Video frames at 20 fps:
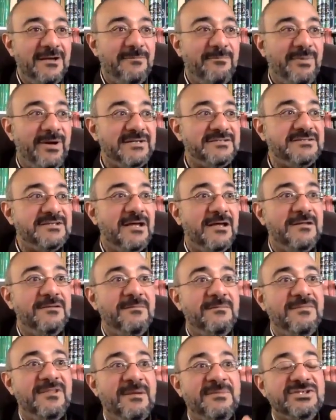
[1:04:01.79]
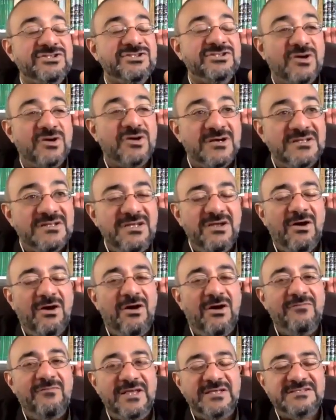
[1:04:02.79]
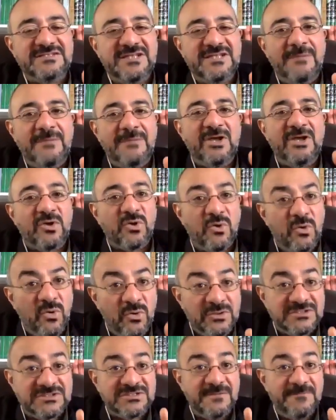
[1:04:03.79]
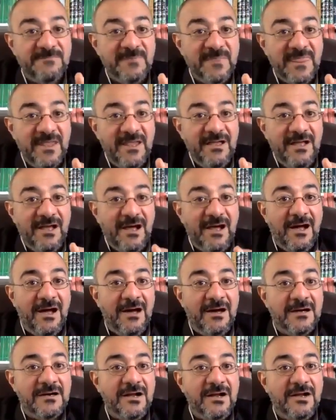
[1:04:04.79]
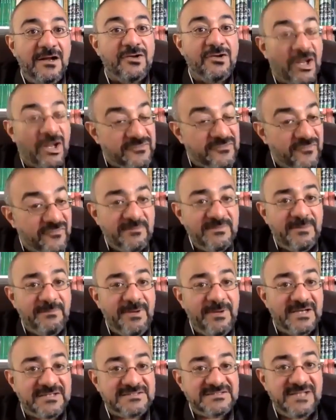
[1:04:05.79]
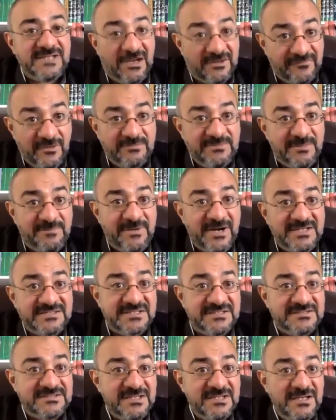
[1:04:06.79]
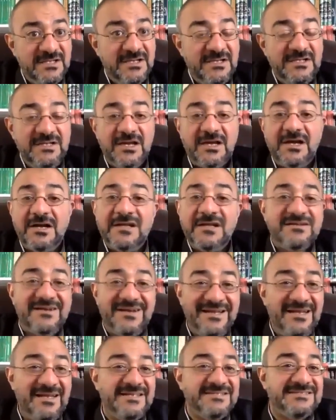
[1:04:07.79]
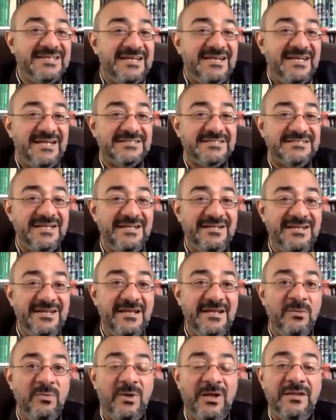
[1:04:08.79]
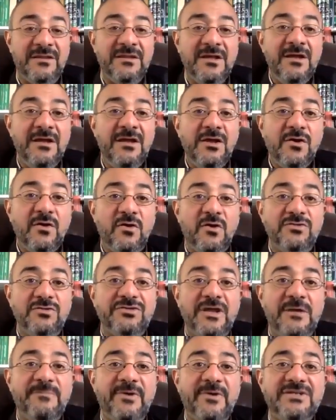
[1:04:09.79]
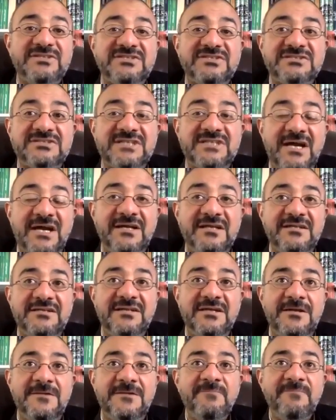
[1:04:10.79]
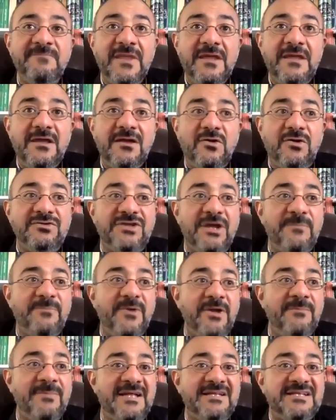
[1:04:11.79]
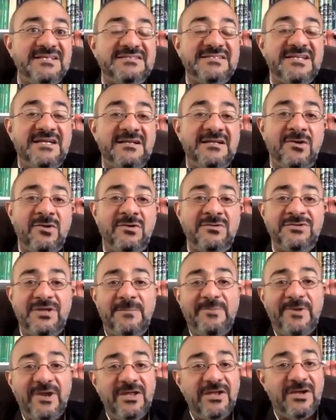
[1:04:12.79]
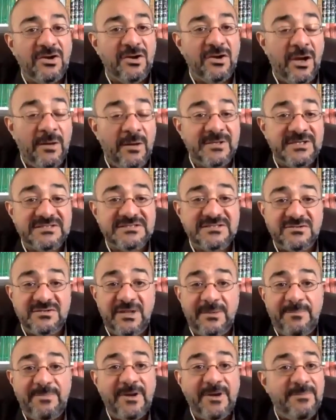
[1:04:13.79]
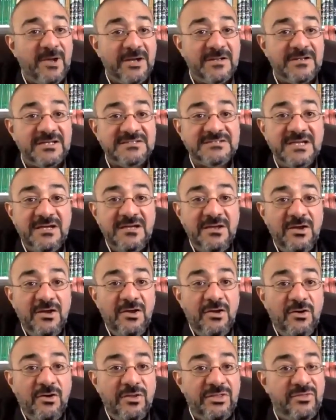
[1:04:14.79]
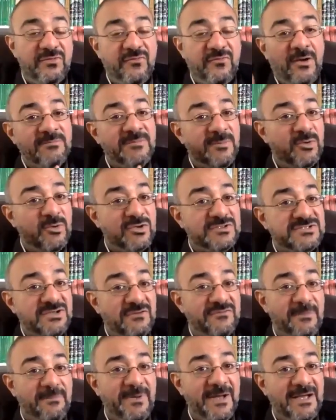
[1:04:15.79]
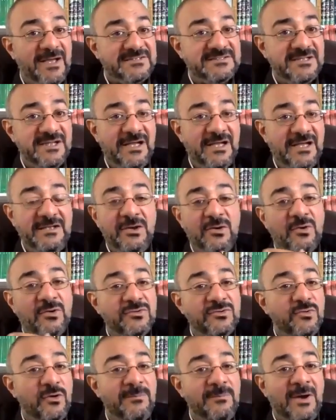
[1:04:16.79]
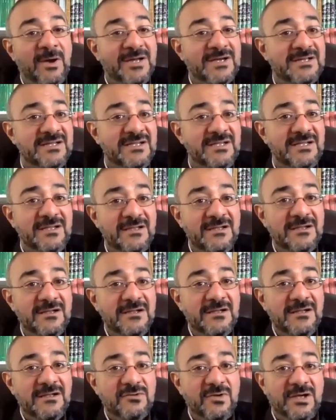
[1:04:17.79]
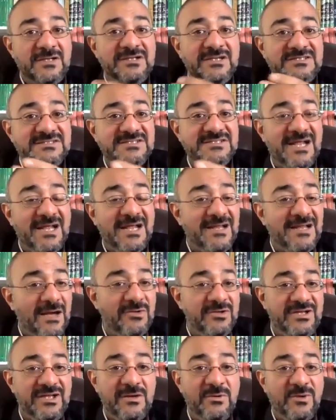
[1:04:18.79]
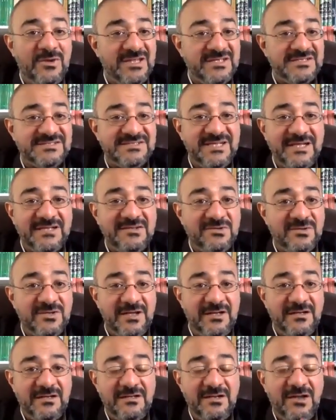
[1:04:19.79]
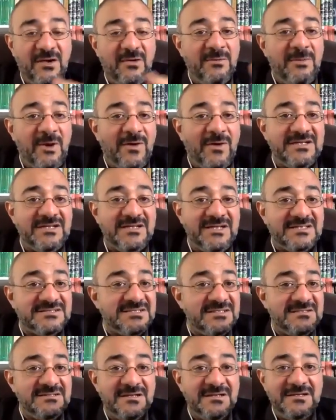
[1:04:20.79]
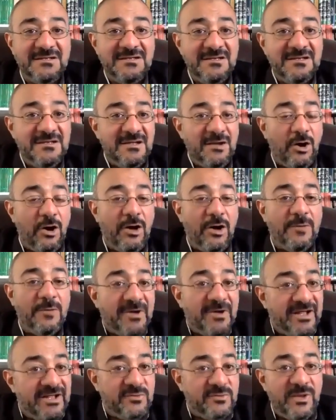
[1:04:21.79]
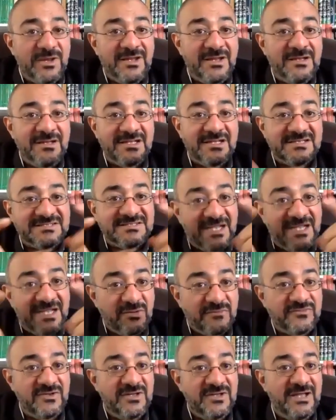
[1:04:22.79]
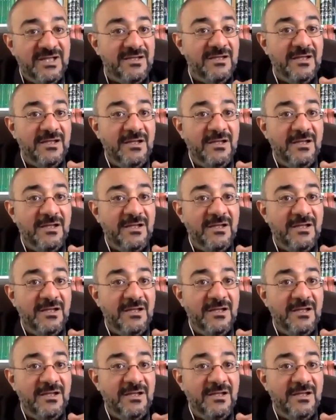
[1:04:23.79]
But the majority of the Islamic rules are not from the past, are from the present. You cannot really seriously deal with contemporary society, contemporary medicine, contemporary economics, contemporary politics from the books of the past. And you go to Al-Mawardi to understand how we deal with the state today. No, Al-Mawardi doesn't operate within the state of today.